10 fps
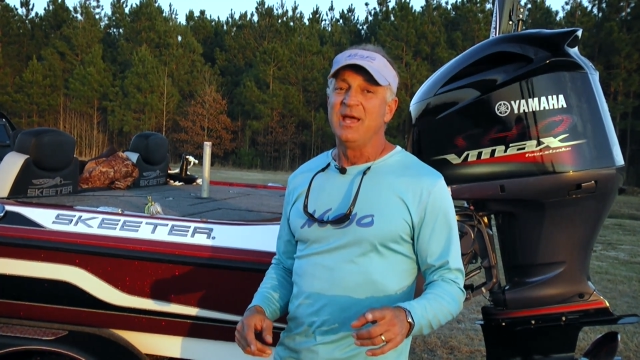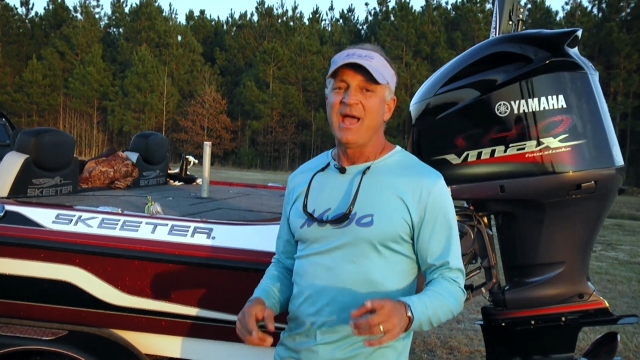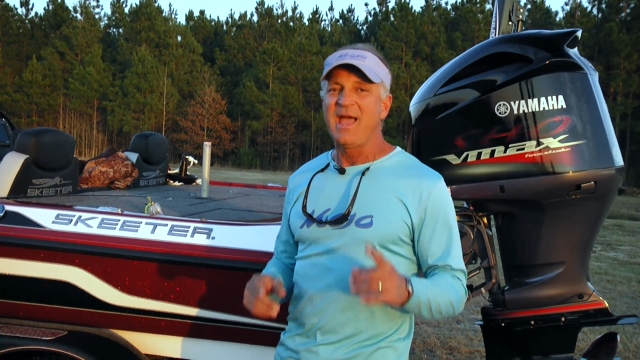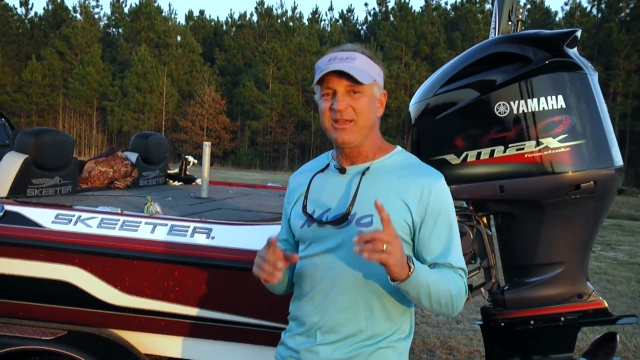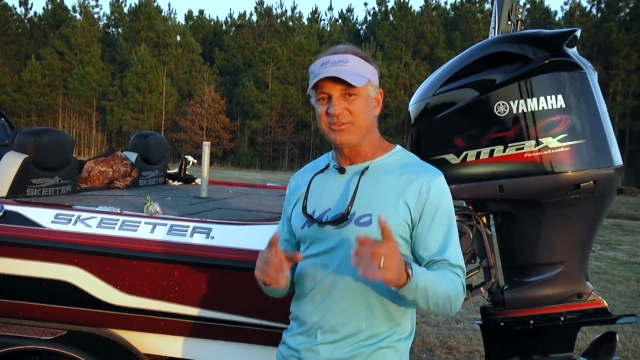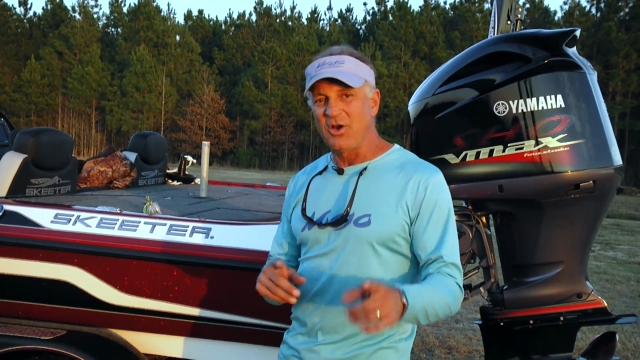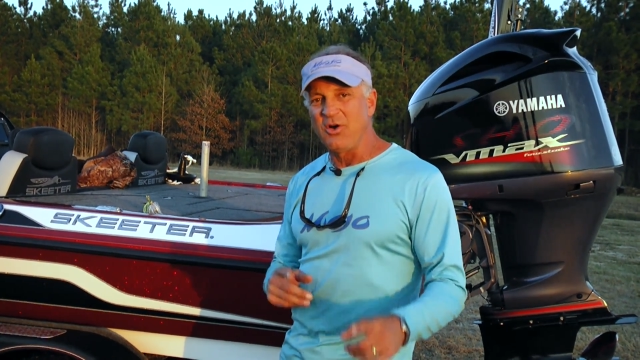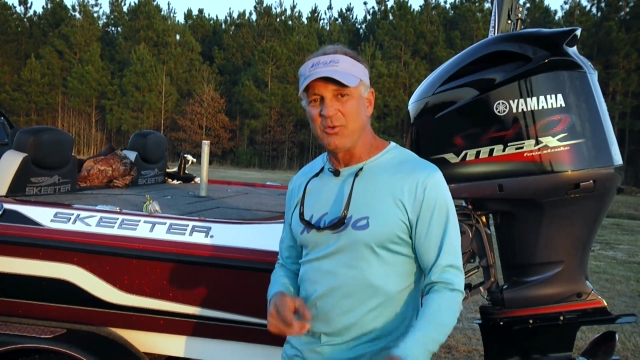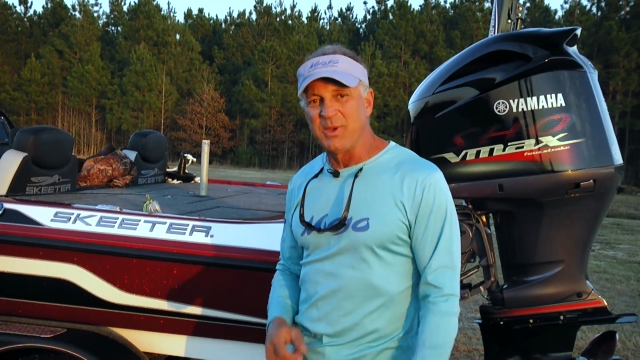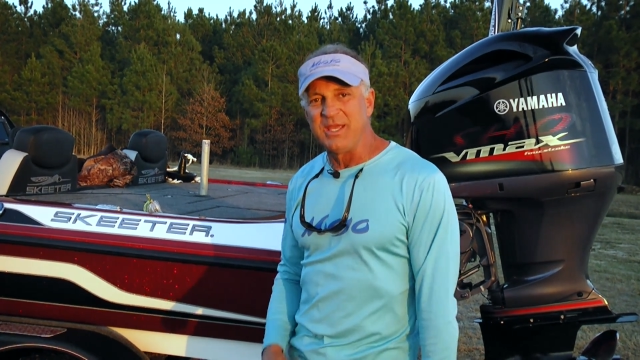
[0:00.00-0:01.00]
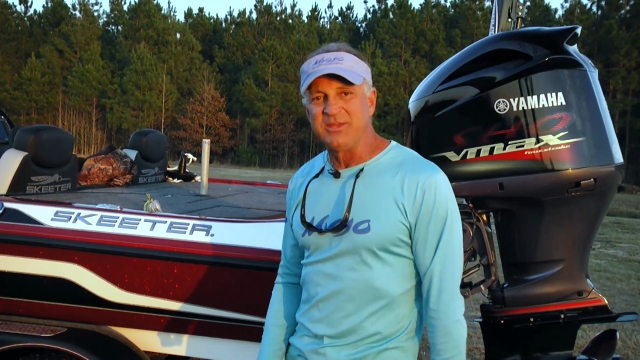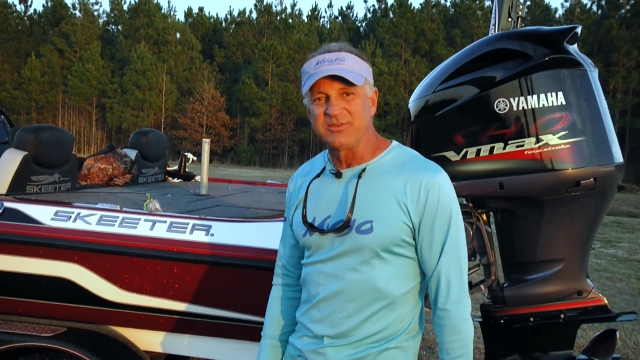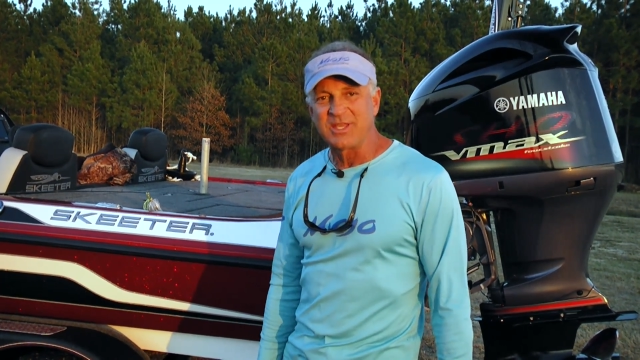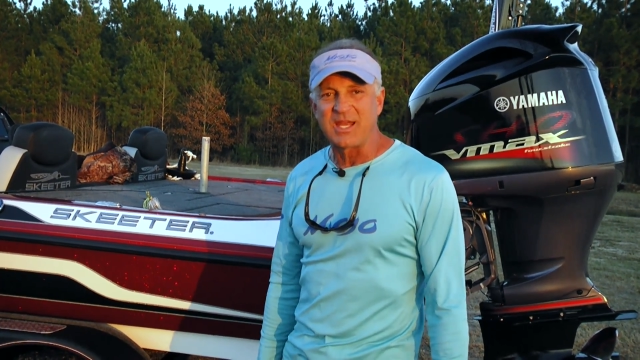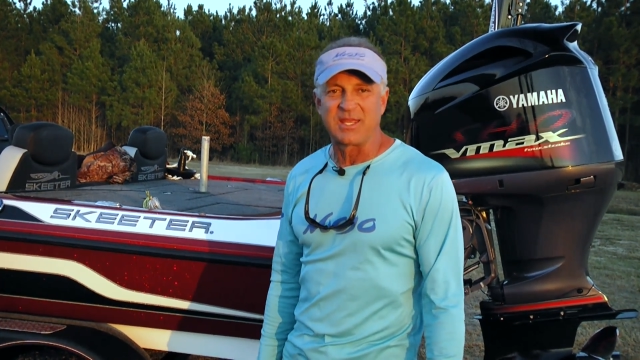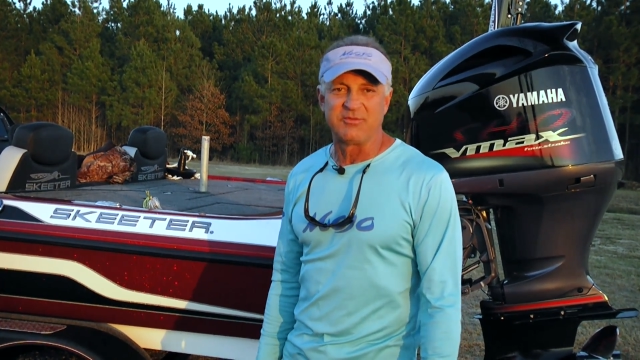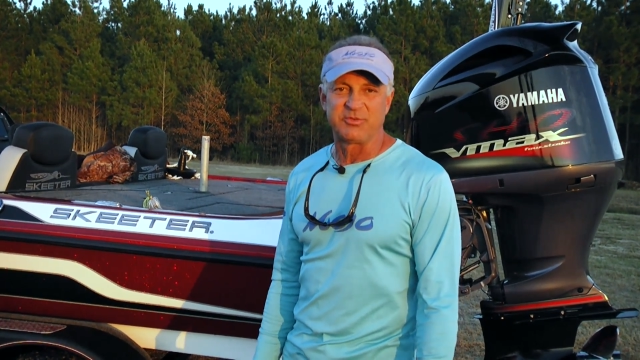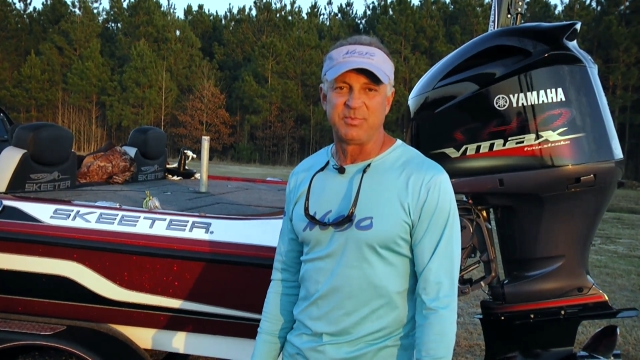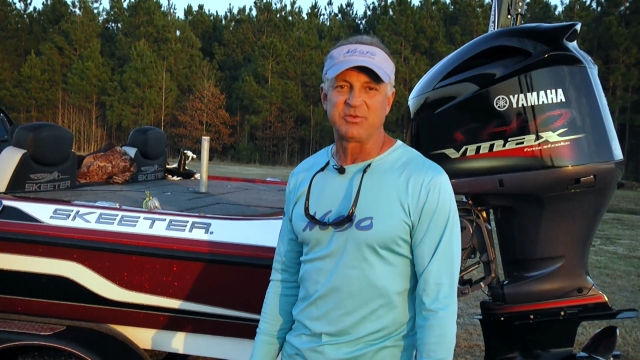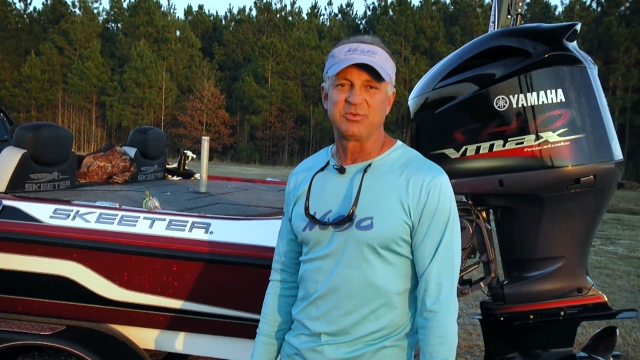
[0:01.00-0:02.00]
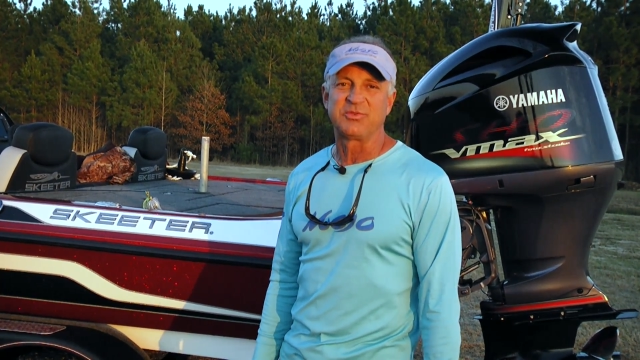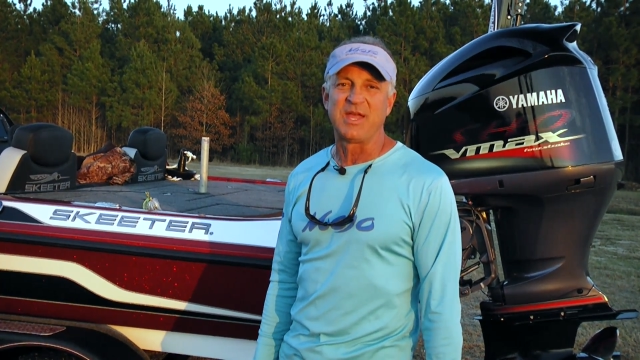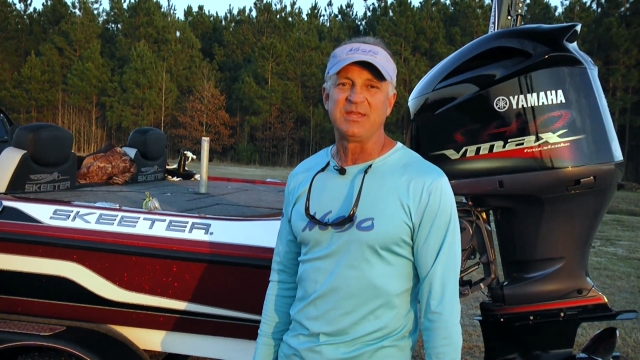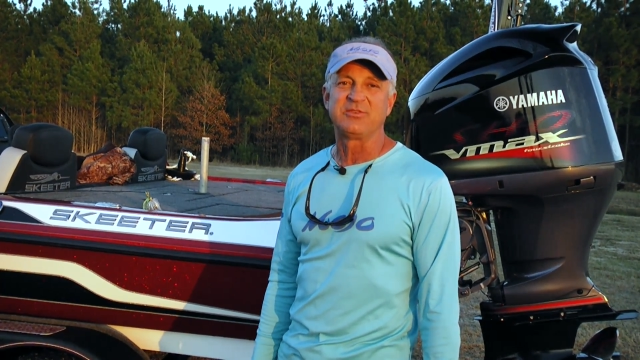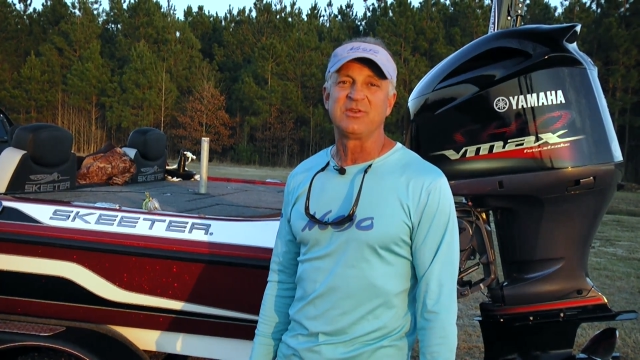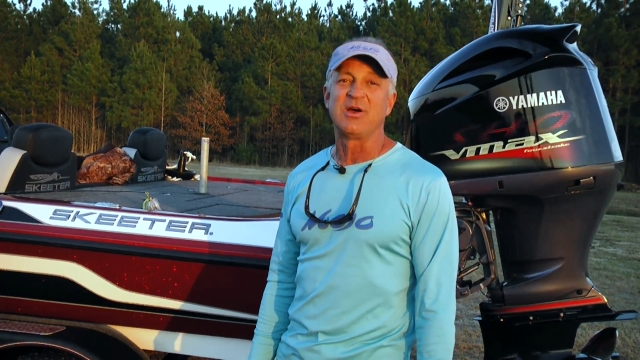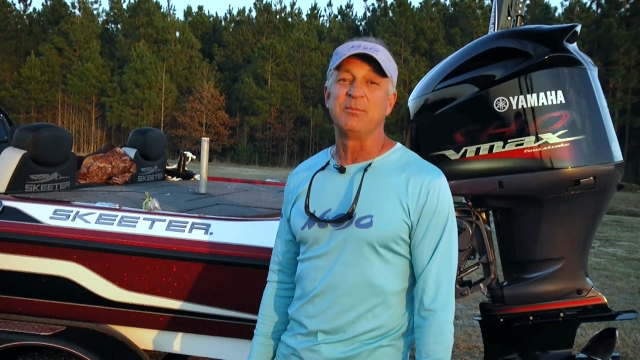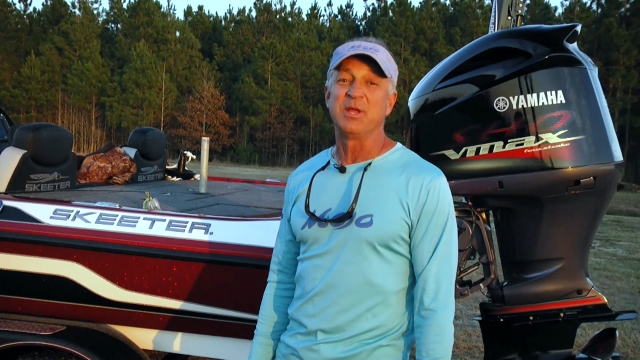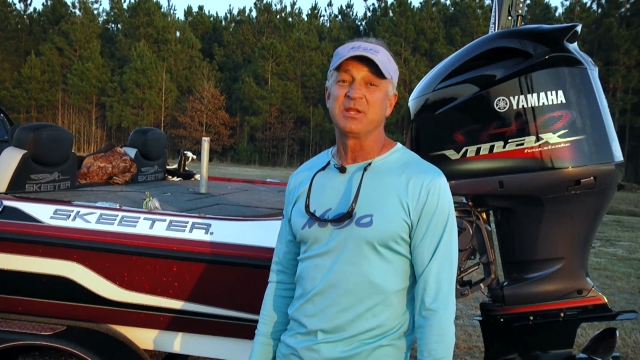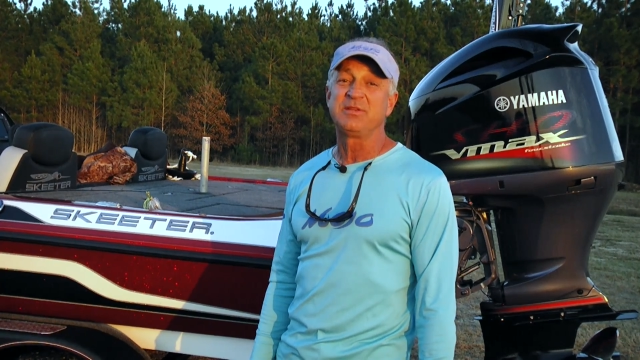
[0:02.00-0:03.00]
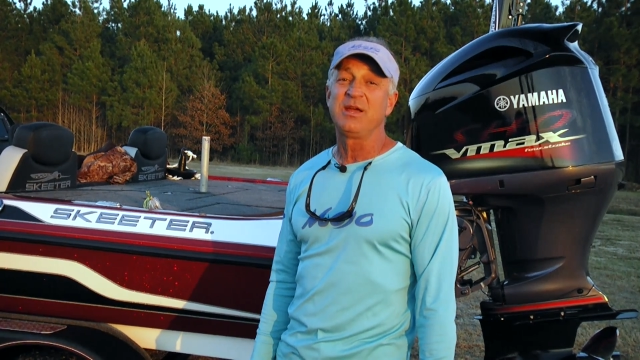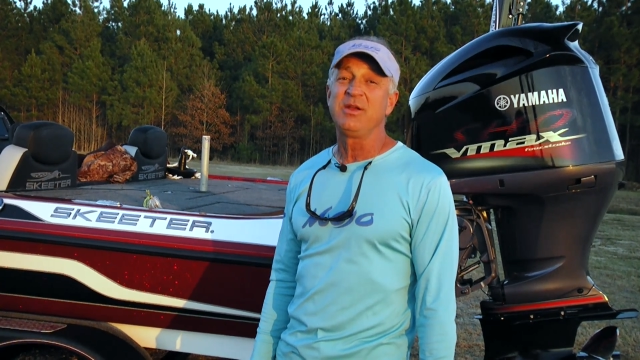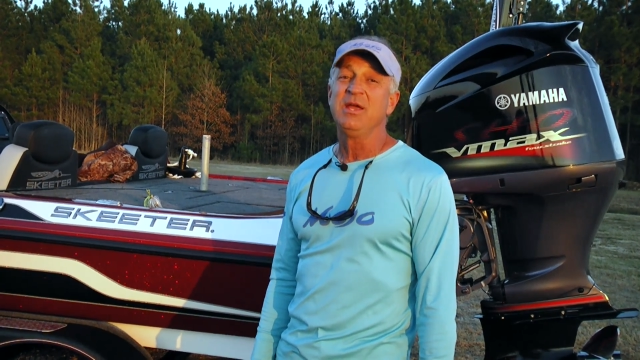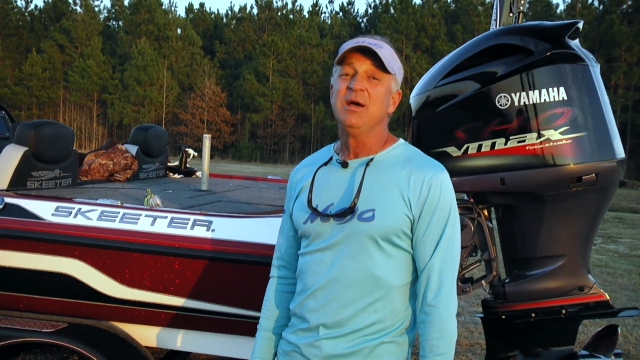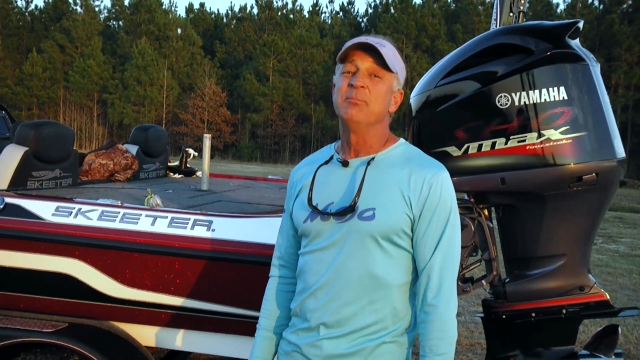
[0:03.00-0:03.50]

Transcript: As always, got to give a special thanks to our military,